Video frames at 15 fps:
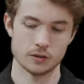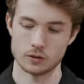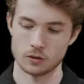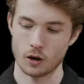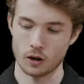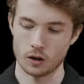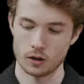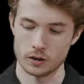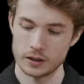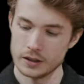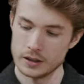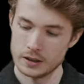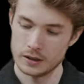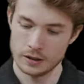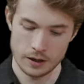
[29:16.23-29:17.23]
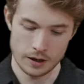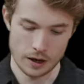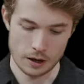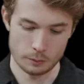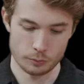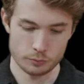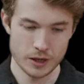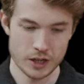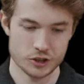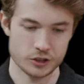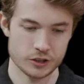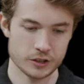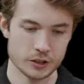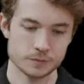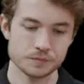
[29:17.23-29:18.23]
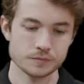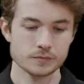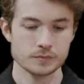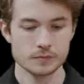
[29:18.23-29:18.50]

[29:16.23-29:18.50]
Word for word: long, um, pressure,